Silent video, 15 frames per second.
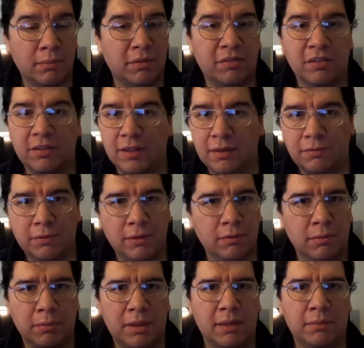I mean, she
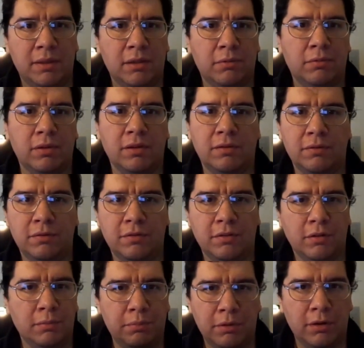definitely reminded me of what
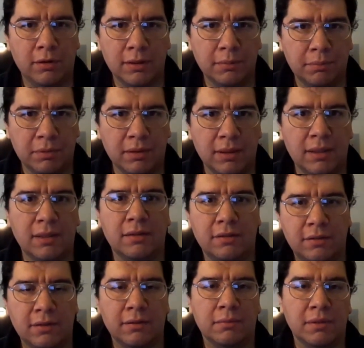Sarah Polley played
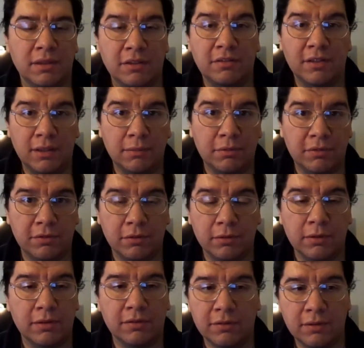um, in the TV
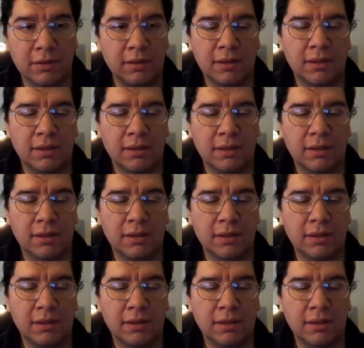series.